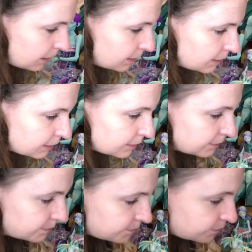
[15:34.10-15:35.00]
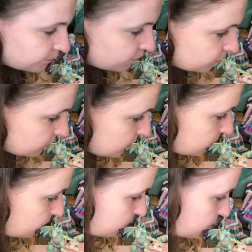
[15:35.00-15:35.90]
um,
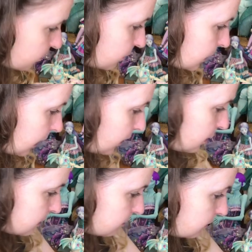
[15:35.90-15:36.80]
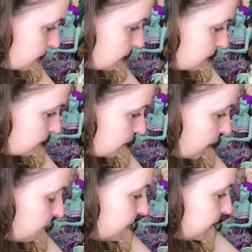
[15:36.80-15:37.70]
I'll, I'll
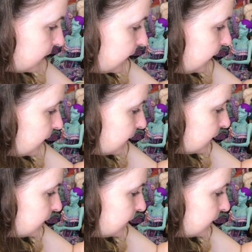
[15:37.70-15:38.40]
put a link.